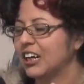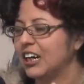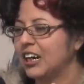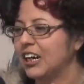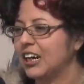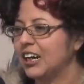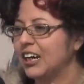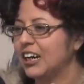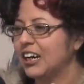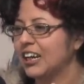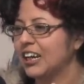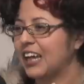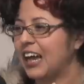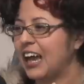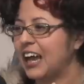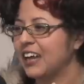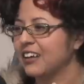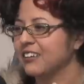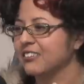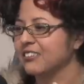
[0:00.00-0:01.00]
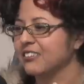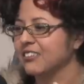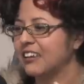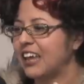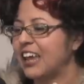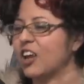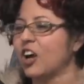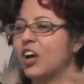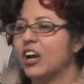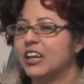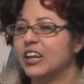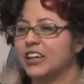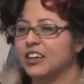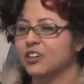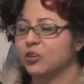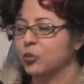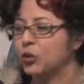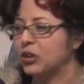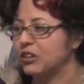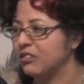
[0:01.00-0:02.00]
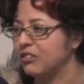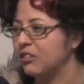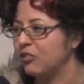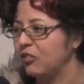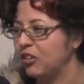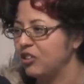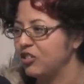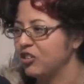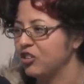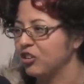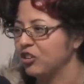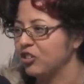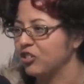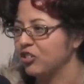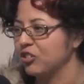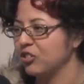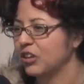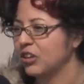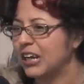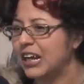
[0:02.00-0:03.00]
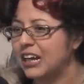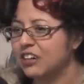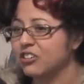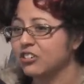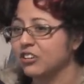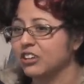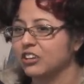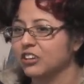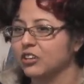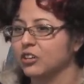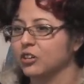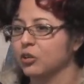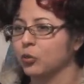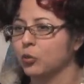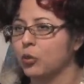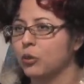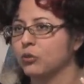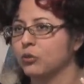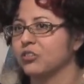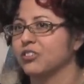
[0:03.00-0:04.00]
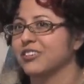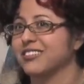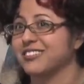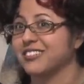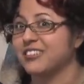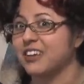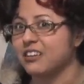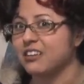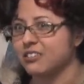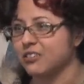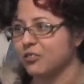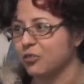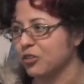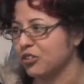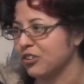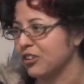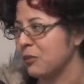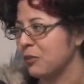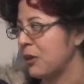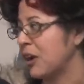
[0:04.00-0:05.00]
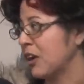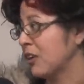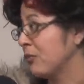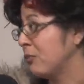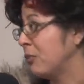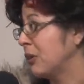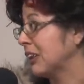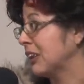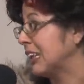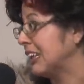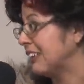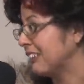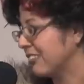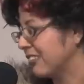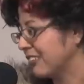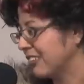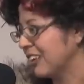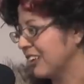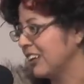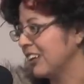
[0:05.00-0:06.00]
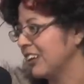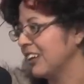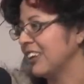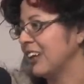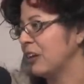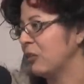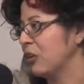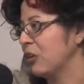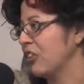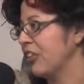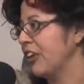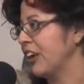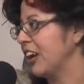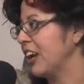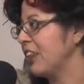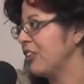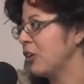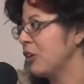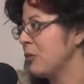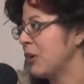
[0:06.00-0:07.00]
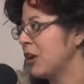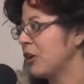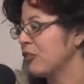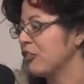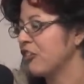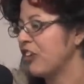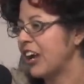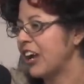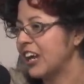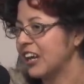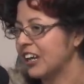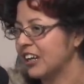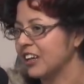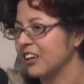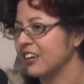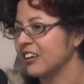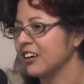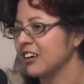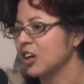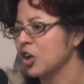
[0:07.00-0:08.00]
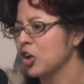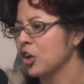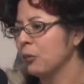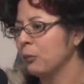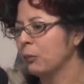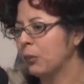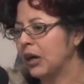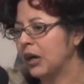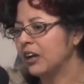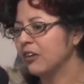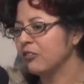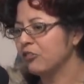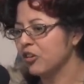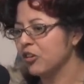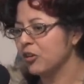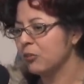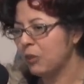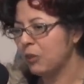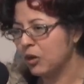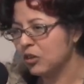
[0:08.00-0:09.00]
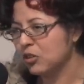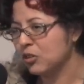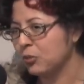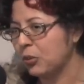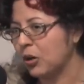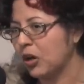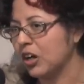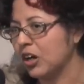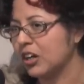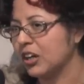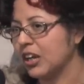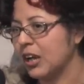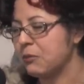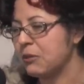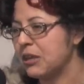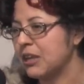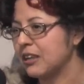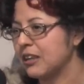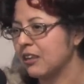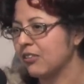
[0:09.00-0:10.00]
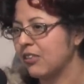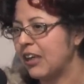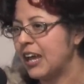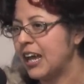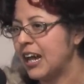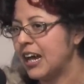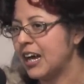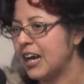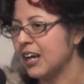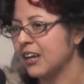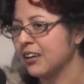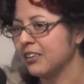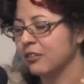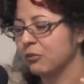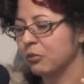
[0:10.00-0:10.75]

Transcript: Uh, as chaotic as what TV showed you. It actually looked, what was excessive was the amount of police that were there and the amount of riot gear. But for the most part, I mean, they had.